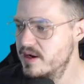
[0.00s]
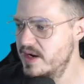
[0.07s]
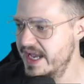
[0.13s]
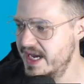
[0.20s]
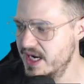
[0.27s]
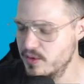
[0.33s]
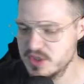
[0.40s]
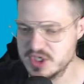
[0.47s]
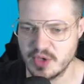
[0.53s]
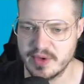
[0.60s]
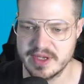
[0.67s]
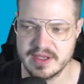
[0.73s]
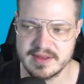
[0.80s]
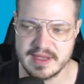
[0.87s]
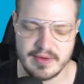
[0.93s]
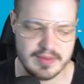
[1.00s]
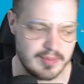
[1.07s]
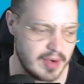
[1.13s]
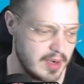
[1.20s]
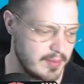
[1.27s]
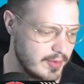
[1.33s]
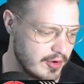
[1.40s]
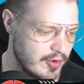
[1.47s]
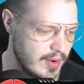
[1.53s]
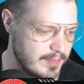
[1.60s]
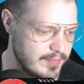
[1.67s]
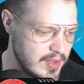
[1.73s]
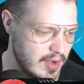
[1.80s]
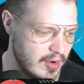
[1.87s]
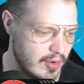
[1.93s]
I kind of wish I would have done that with Bomber
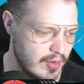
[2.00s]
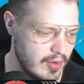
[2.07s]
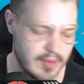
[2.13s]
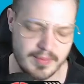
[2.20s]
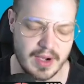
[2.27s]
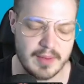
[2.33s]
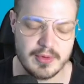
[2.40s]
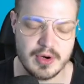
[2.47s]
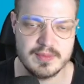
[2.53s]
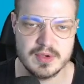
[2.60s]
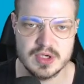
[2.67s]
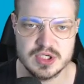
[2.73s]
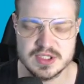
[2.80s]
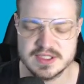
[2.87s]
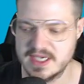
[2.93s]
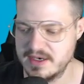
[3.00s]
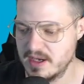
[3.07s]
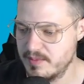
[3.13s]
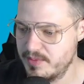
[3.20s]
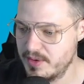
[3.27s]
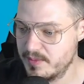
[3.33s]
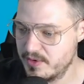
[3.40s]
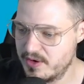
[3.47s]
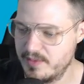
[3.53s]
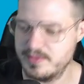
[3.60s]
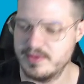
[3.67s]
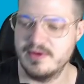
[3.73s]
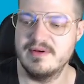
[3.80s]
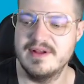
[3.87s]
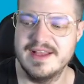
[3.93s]
Crypto, or Bomb Crypto, I should say, not Bomber
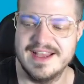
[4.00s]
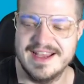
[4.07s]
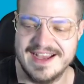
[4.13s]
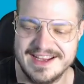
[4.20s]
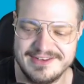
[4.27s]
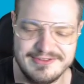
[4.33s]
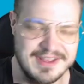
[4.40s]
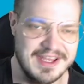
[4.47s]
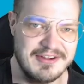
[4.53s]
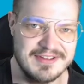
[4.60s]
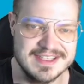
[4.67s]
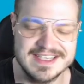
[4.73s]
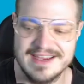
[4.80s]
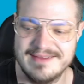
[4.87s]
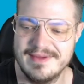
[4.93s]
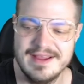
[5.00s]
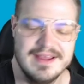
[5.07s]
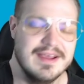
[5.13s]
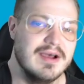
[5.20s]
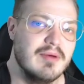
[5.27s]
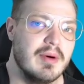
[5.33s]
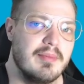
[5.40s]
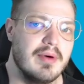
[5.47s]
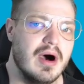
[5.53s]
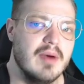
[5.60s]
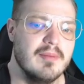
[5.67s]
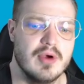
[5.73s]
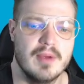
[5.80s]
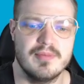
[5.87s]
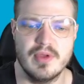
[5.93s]
Crypto. I do that all the time. But
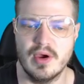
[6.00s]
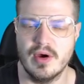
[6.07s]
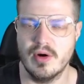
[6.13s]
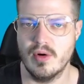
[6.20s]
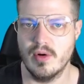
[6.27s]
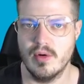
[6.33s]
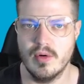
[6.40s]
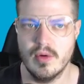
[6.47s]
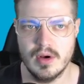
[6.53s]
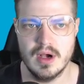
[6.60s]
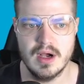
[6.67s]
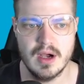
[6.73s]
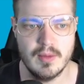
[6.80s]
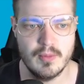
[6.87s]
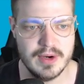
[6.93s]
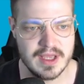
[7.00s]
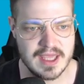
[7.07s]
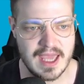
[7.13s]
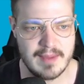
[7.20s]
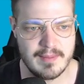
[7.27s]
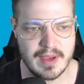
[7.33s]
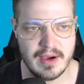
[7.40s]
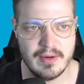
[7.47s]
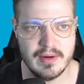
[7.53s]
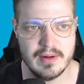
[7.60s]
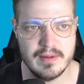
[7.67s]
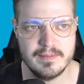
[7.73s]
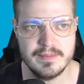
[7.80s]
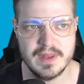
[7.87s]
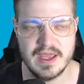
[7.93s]
Bomb Crypto, when it came out
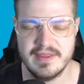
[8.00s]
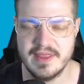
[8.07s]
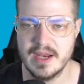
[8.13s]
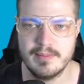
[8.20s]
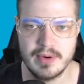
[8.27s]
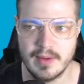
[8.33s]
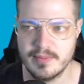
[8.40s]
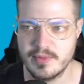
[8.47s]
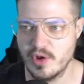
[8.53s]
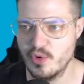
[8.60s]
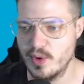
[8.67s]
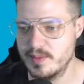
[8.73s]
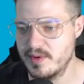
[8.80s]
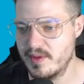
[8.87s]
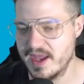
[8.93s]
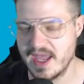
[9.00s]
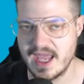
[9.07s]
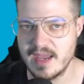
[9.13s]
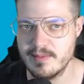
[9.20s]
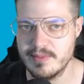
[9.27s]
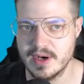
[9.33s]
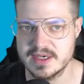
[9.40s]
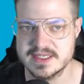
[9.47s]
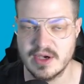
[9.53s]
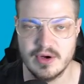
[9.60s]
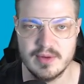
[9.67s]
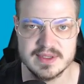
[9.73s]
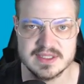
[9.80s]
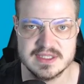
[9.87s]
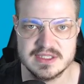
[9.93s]
and then it pumped all the way up to like $8, I would
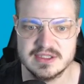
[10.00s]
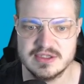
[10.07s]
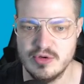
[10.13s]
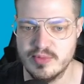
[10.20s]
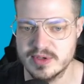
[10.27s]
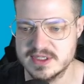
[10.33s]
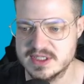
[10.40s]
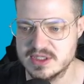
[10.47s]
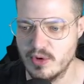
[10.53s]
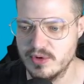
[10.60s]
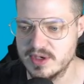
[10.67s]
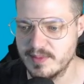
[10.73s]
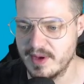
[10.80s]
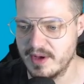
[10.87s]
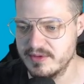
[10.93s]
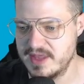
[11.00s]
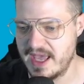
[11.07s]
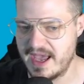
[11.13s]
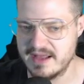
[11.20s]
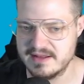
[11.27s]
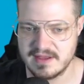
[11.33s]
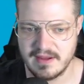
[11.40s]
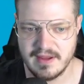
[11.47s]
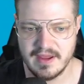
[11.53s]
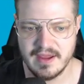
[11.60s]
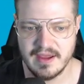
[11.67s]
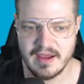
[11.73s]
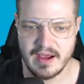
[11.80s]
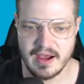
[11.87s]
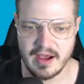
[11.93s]
have been super stoked about that.
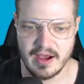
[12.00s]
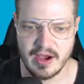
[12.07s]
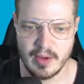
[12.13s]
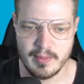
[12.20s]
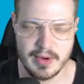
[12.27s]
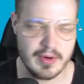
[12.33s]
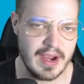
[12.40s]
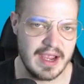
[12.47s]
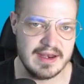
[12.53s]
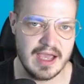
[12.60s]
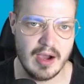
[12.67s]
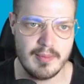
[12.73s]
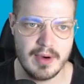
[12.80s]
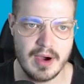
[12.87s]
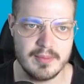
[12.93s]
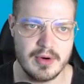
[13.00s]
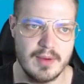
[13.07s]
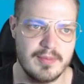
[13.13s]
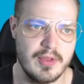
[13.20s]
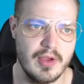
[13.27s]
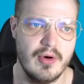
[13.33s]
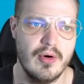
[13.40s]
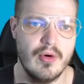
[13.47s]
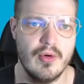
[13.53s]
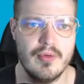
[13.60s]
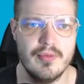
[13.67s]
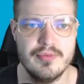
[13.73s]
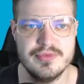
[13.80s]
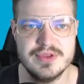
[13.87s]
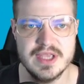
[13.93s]
But right now, Bomb Crypto
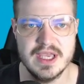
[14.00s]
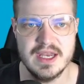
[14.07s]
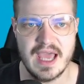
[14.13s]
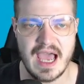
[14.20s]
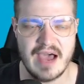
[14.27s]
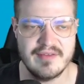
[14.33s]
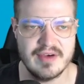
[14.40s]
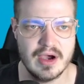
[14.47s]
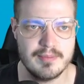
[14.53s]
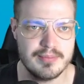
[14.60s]
did have a